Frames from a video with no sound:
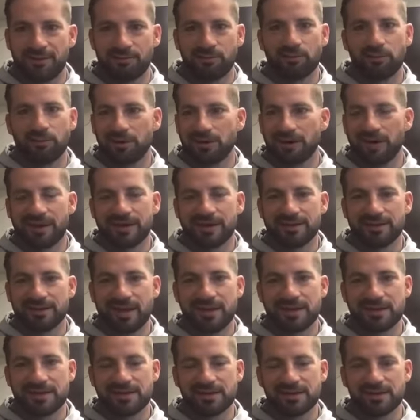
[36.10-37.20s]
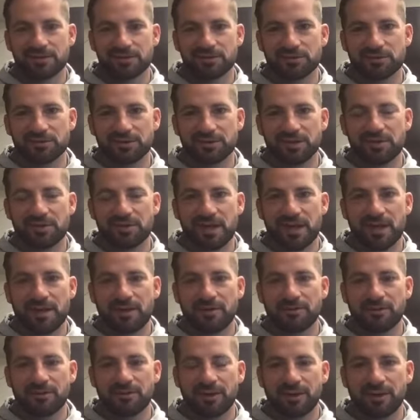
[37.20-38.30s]
what, eight eight years or so
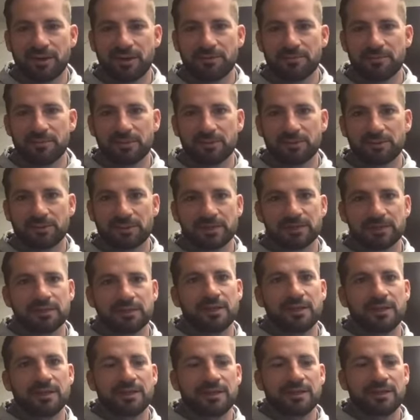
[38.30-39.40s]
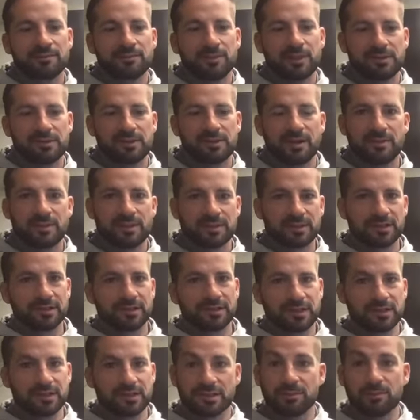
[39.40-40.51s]
now um, between my time as an
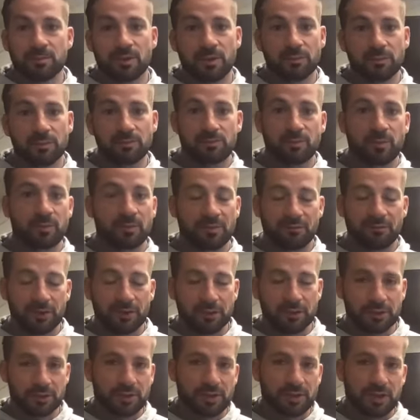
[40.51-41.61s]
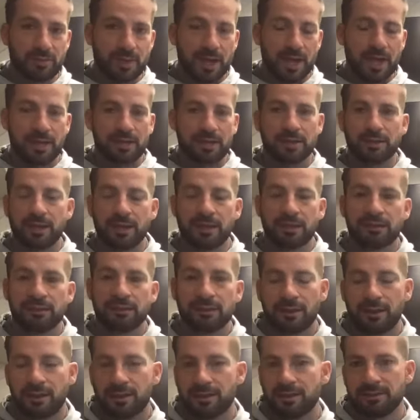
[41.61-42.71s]
assistant when when we first joined the MAC, and then
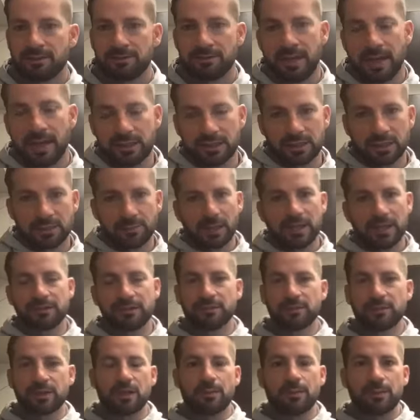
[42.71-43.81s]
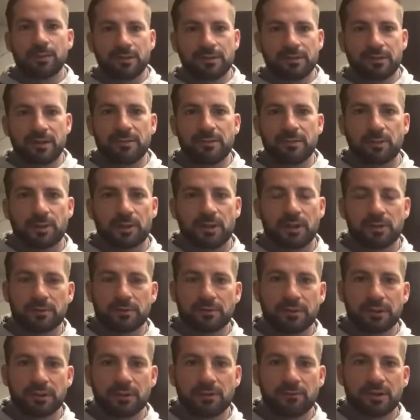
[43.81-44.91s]
uh, actually played them a couple of times when I was
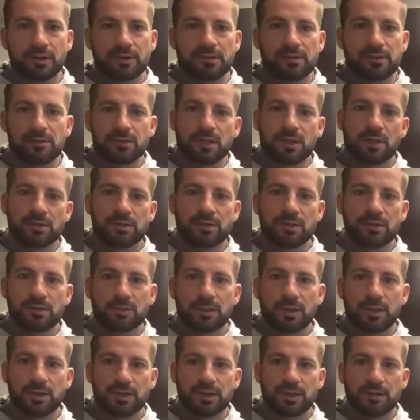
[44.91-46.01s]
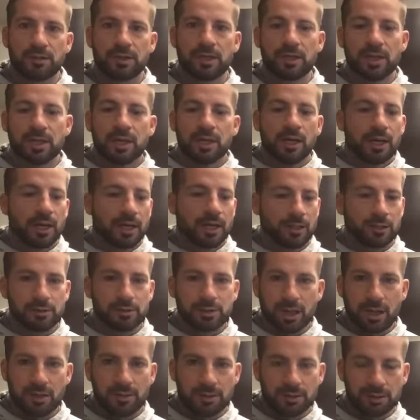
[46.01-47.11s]
with the University of Charleston as well. So I know
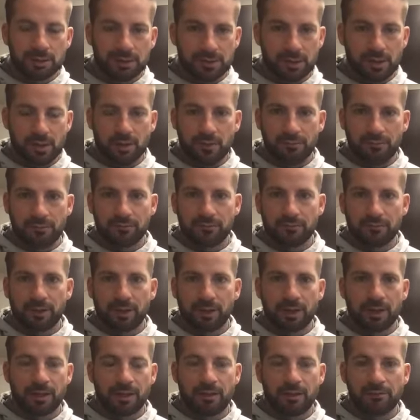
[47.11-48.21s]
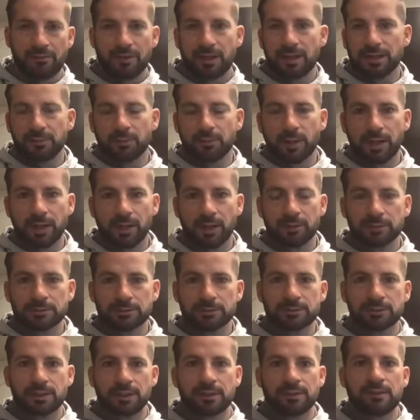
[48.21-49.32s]
Jared and the staff uh, fairly well,
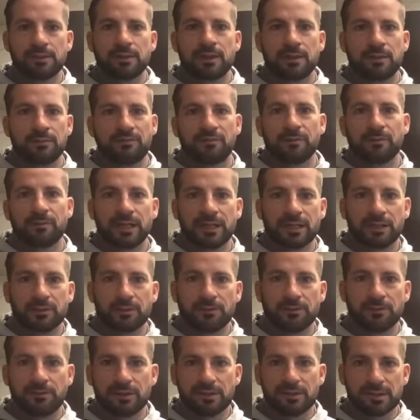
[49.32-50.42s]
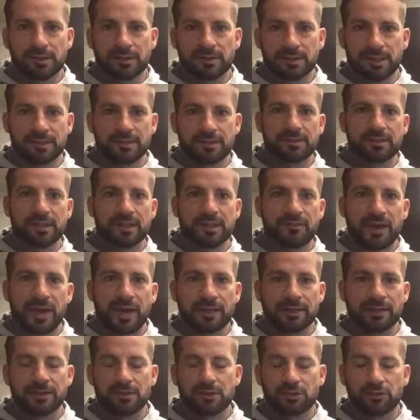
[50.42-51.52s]
and, and and I'm familiar with the successes they've
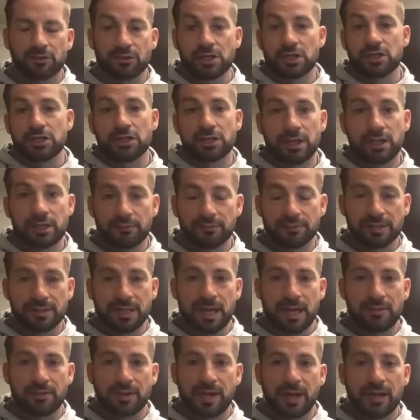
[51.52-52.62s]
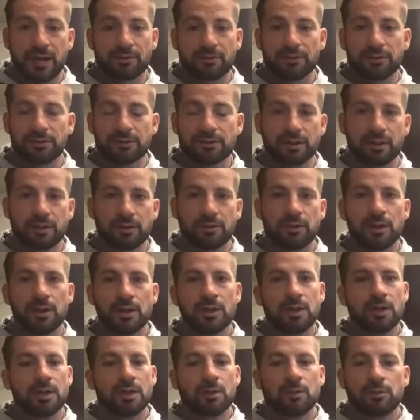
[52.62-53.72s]
had and the tradition they obviously have at Akron. So
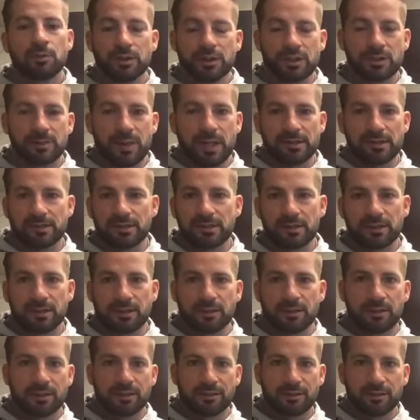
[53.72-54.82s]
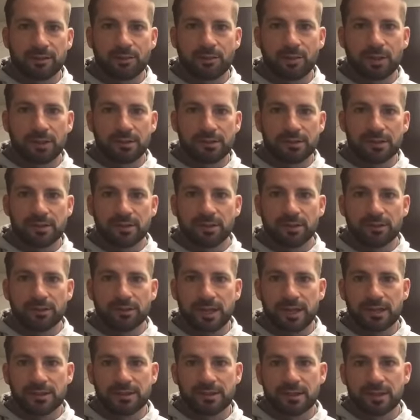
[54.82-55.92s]
we're expecting a, a quality
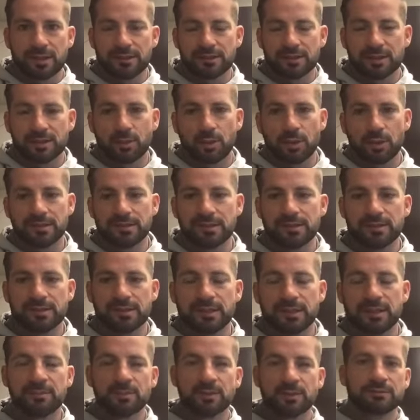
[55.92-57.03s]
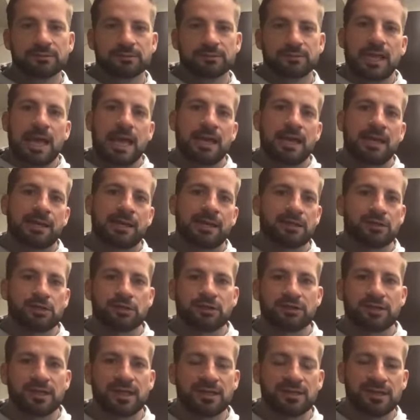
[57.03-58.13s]
contest against a quality team, and uh, and as you
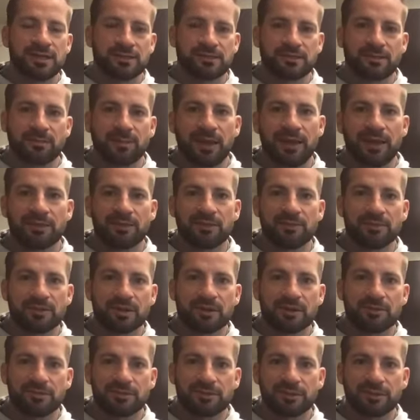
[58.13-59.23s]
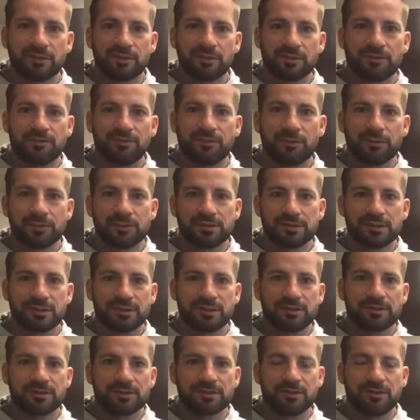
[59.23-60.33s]
said, yet to play them. So so looking forward
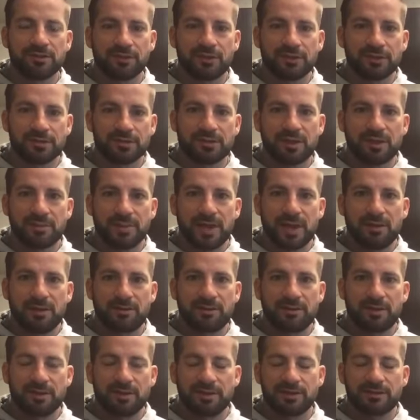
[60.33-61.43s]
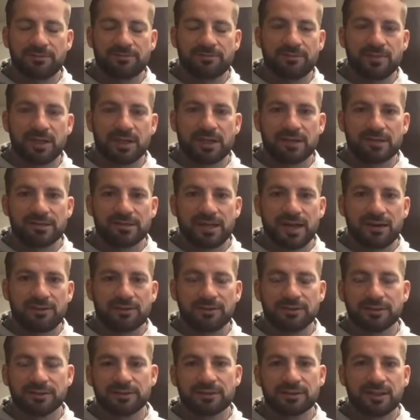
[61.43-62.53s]
to to the first time out um, against
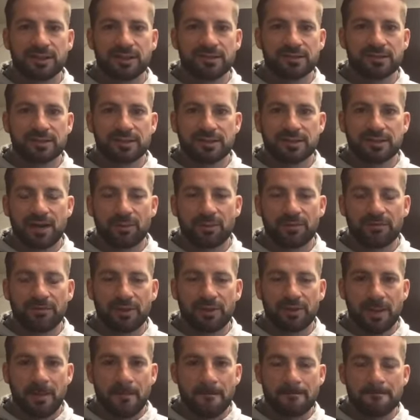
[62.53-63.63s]
Akron and, and seeing how we fare.